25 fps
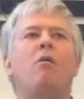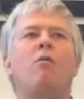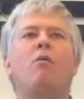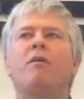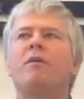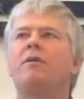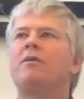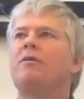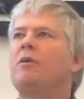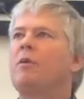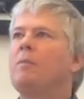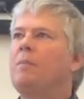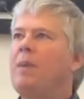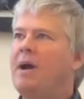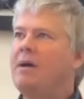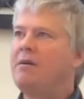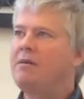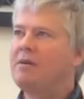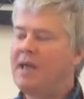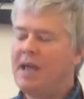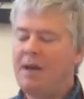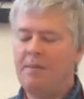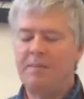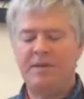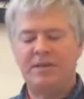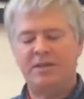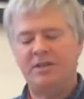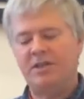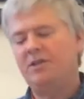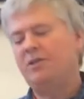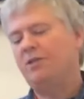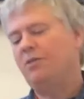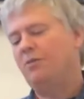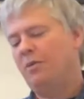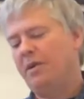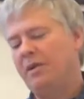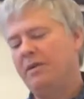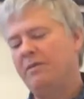or you're a biochemist
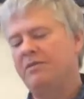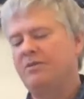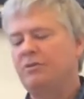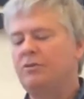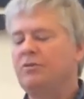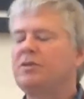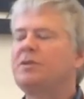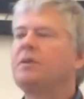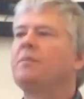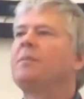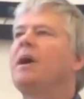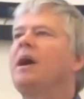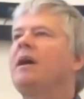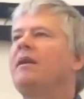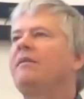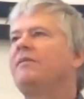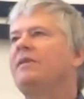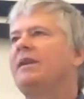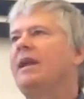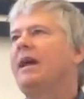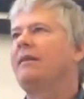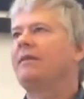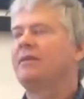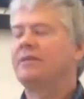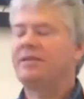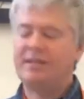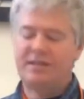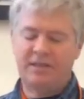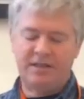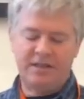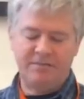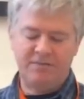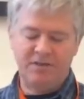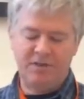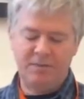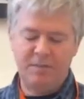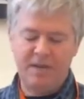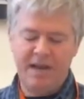and you want to do some kind of
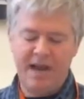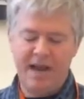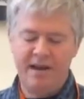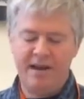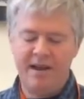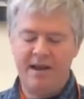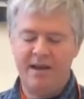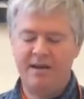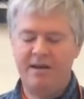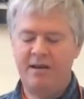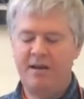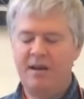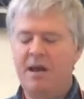analysis of some data.